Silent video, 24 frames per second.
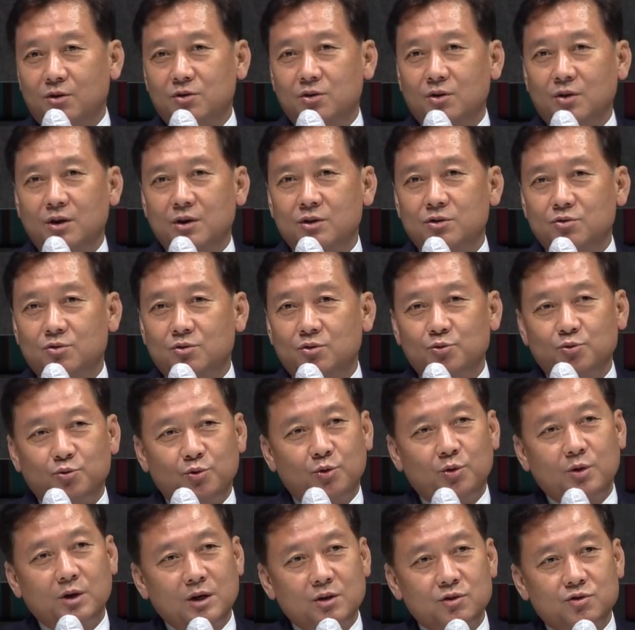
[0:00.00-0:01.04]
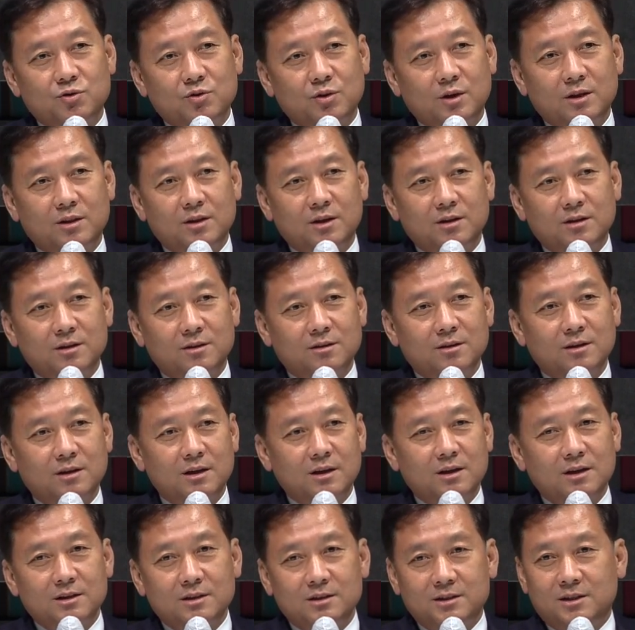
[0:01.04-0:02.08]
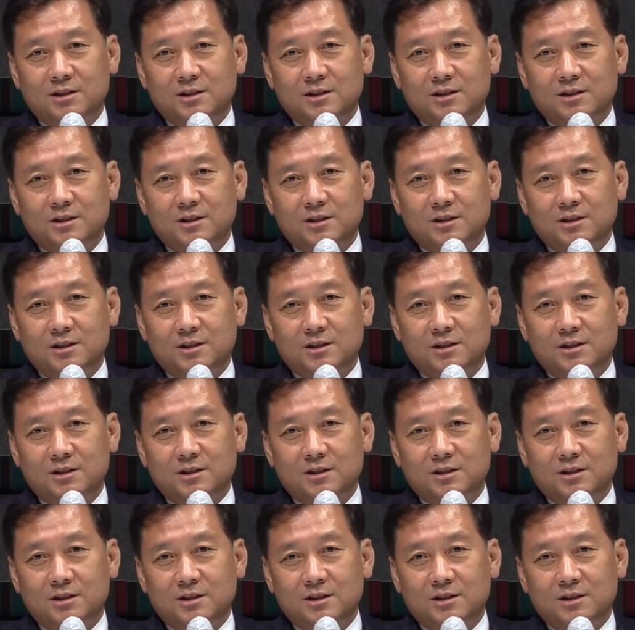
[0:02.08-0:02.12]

that we should join together